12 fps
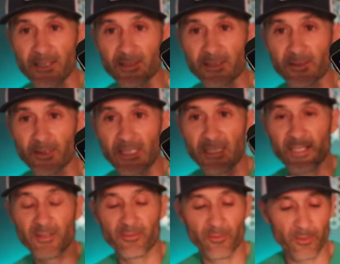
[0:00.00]
screen
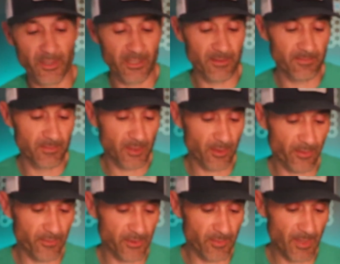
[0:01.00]
there for you, go
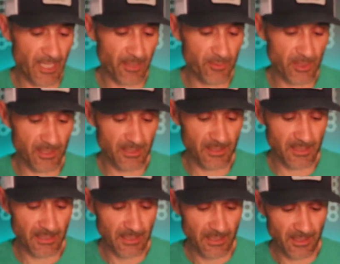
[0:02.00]
through some options.
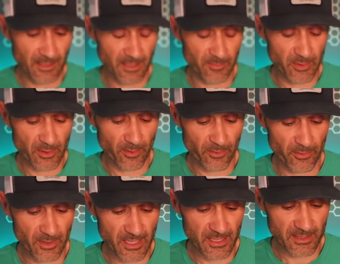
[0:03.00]
You can go through
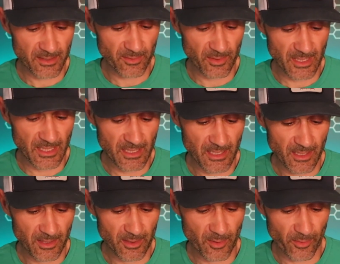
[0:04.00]
the history,
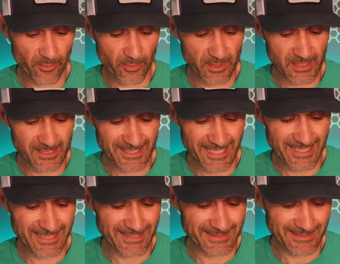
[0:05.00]
go through the
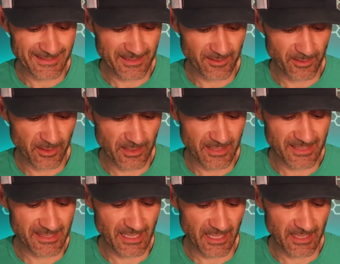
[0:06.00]
settings. Let's go look at the
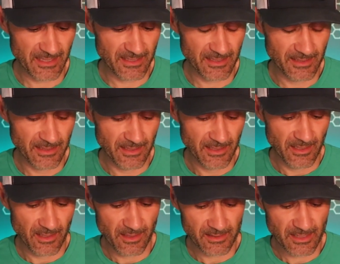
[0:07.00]
settings.
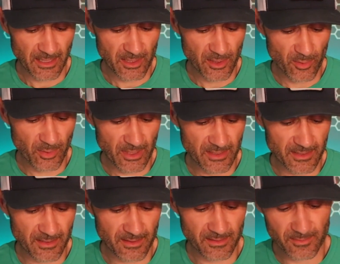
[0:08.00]
It's got
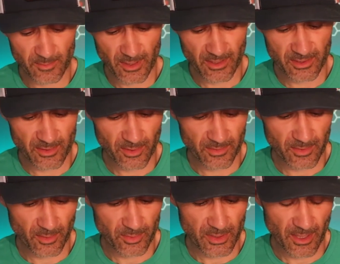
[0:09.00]
units. We already
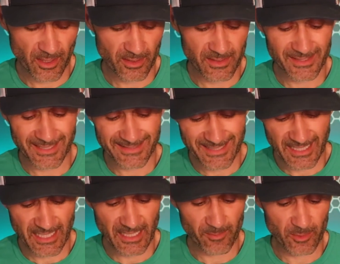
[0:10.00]
chose yards. It's got
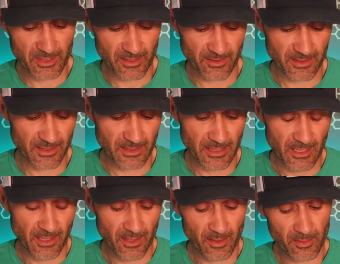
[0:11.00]
time. We already said,
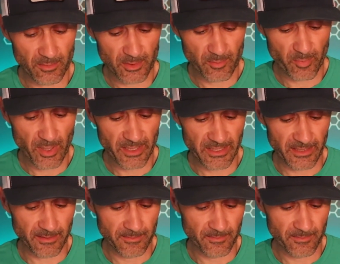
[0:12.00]
oh, it's putting.